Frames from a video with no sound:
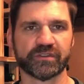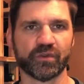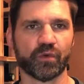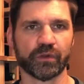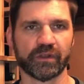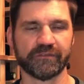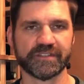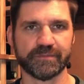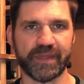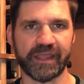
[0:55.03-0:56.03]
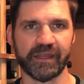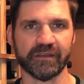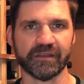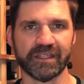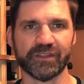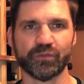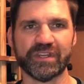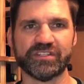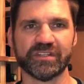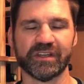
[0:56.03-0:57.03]
corner of Spain in the
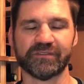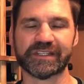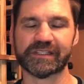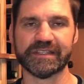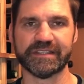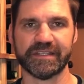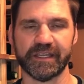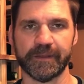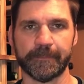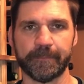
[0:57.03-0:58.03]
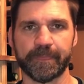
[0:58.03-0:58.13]
region of Galicia.